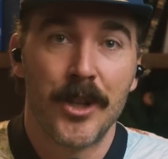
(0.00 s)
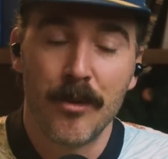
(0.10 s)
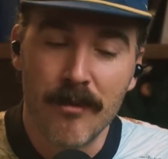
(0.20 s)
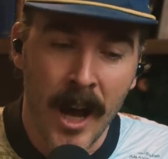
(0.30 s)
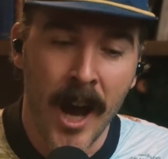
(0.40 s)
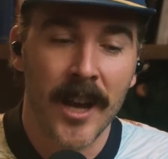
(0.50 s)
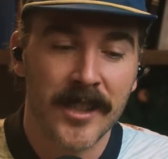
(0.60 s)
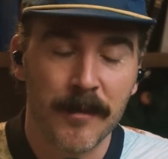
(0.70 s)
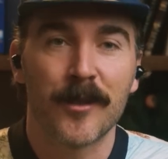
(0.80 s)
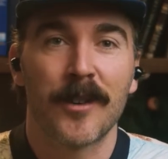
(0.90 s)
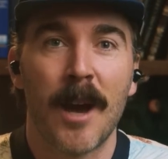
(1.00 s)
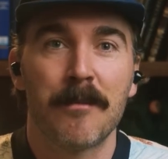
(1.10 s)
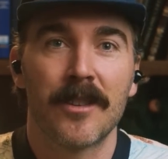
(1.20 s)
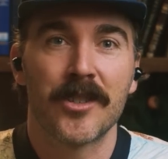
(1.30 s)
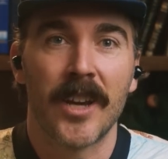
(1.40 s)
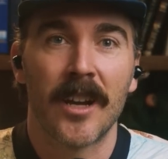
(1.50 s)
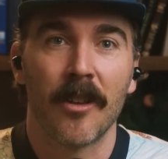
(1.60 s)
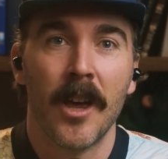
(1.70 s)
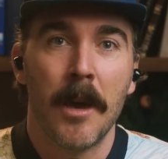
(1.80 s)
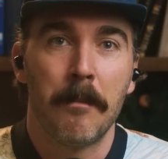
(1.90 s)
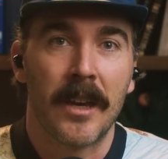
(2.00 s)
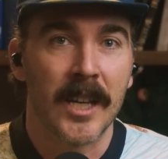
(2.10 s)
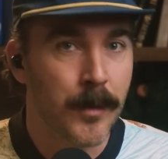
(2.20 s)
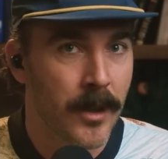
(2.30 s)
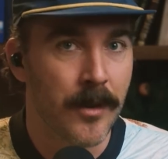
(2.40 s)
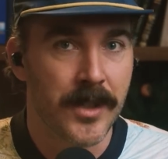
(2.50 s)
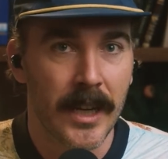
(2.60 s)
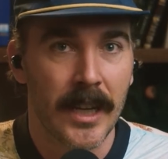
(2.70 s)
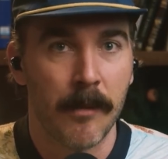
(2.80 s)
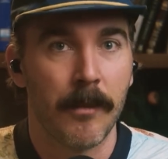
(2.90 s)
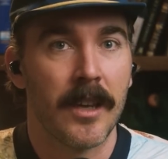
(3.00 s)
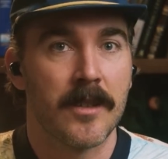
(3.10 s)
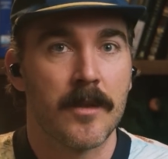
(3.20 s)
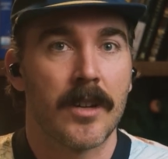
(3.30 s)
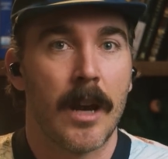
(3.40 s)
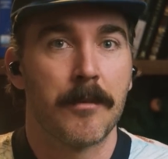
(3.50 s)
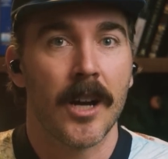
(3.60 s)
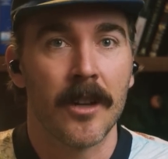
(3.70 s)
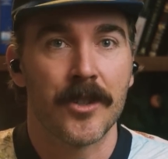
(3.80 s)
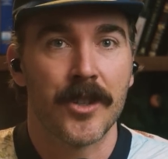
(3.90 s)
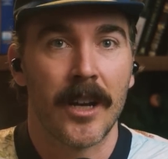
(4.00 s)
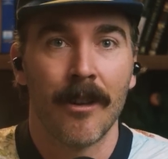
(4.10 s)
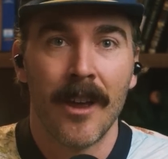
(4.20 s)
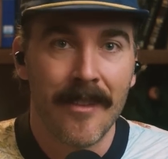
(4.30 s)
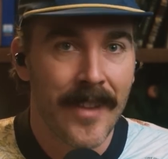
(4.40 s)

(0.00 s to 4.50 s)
Do not subscribe to this channel because we're close to getting 1 million subscribers on this channel.